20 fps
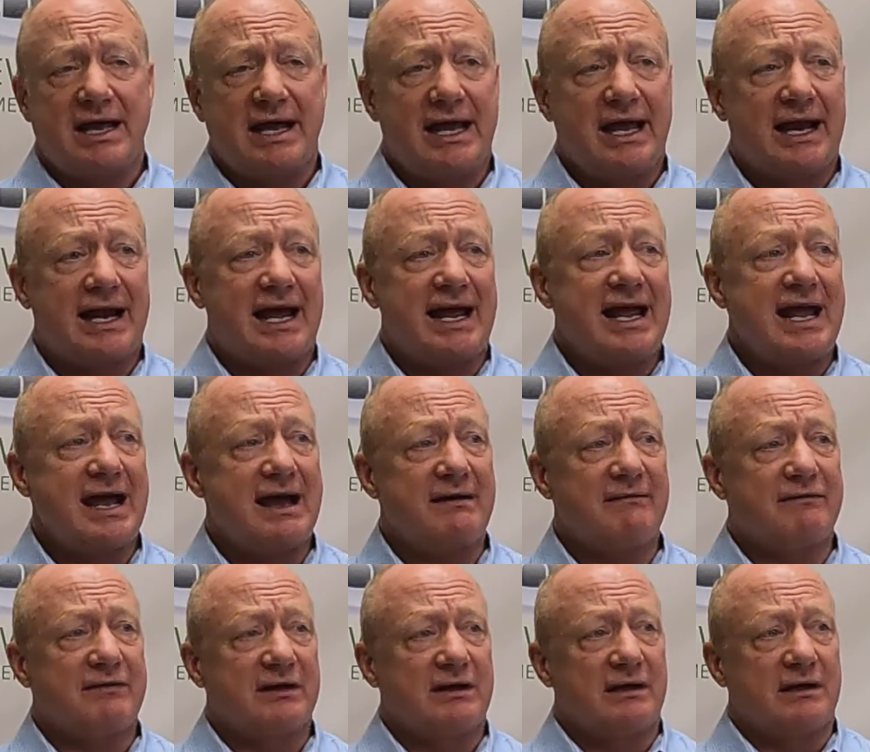And
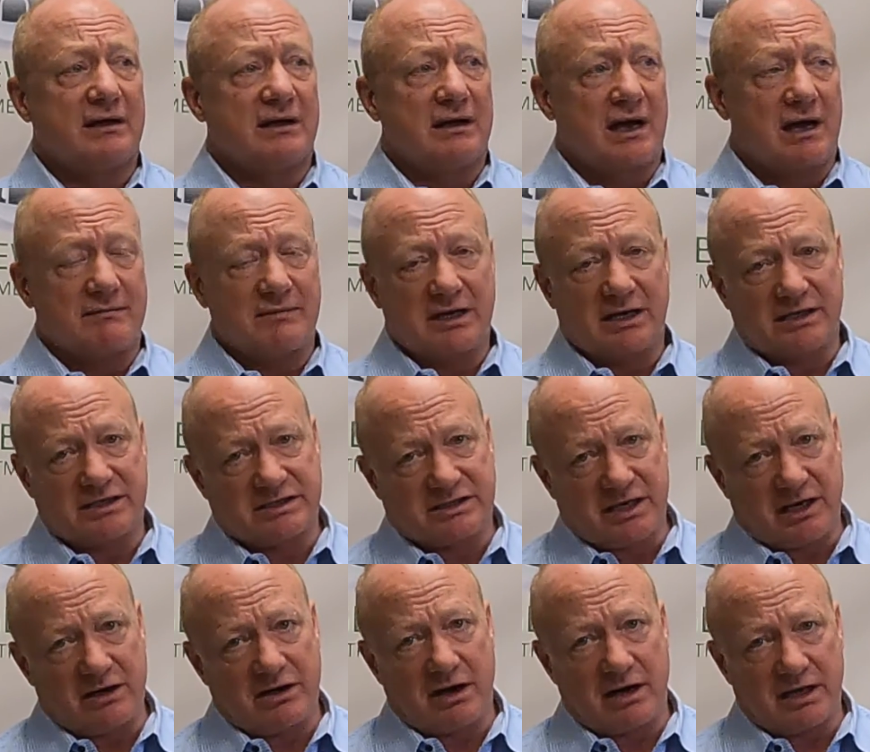I'm going to
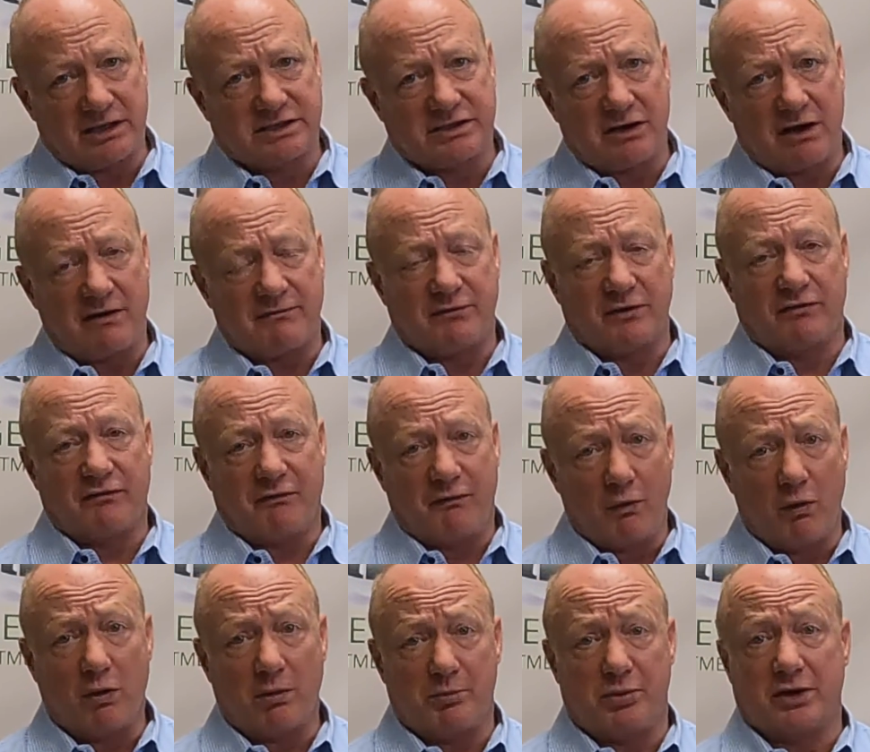start us off with
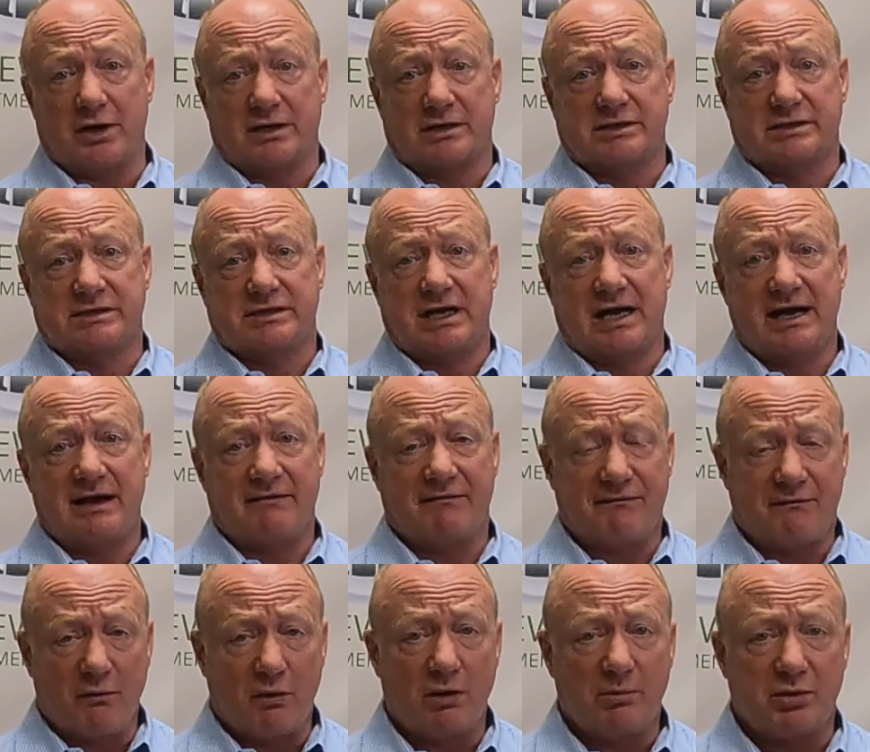4 books. I
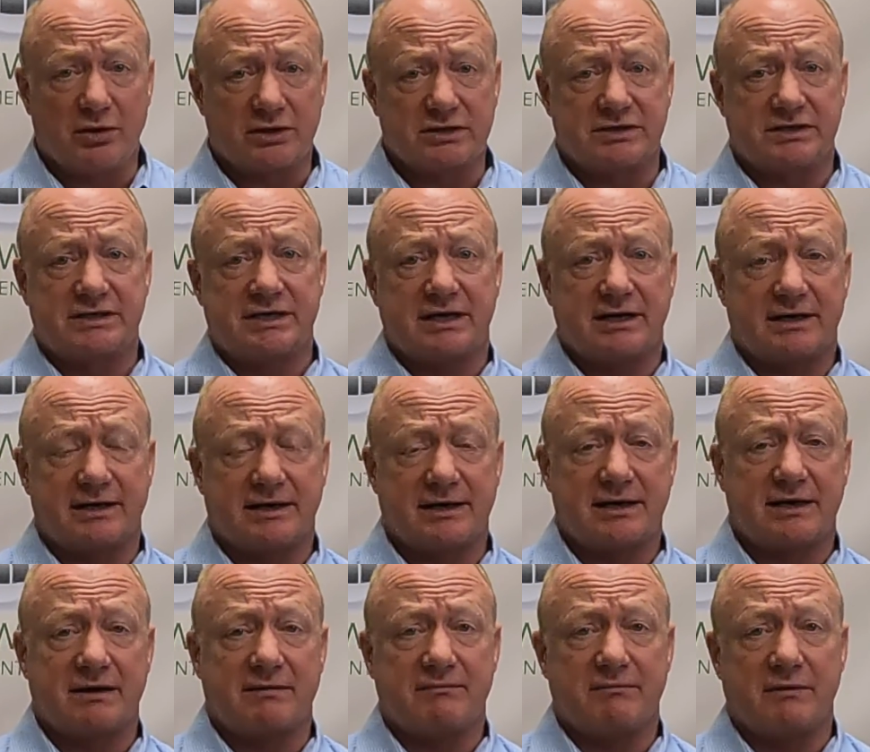have 4 books
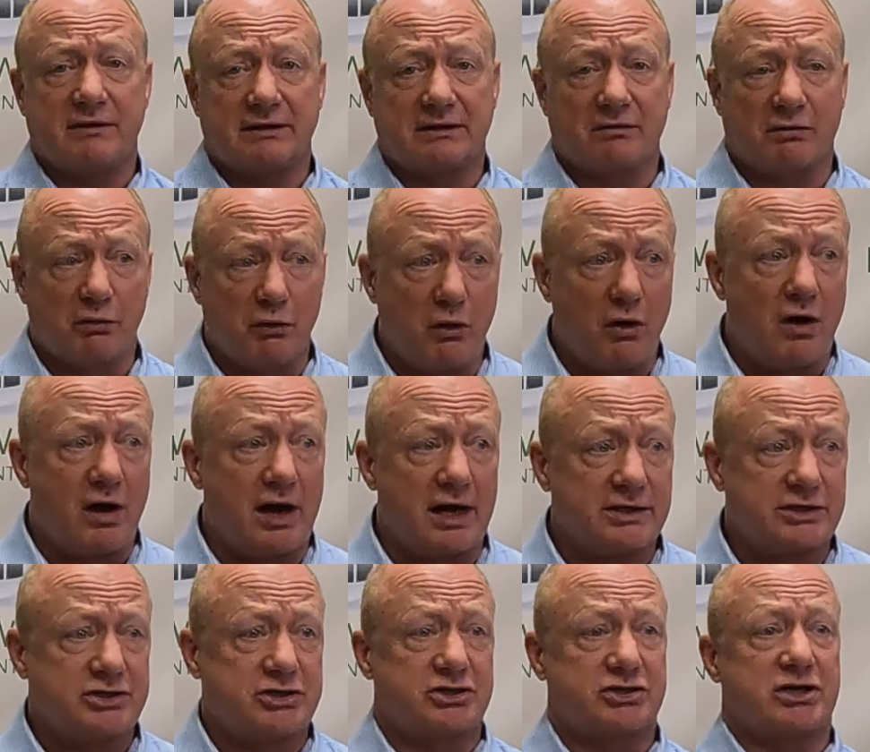to
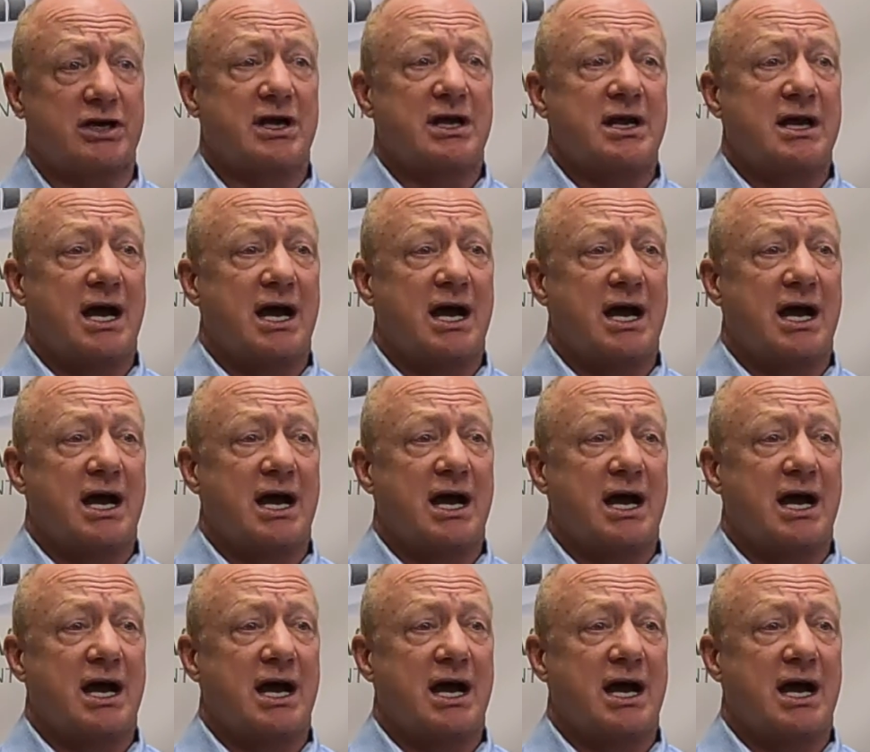launch.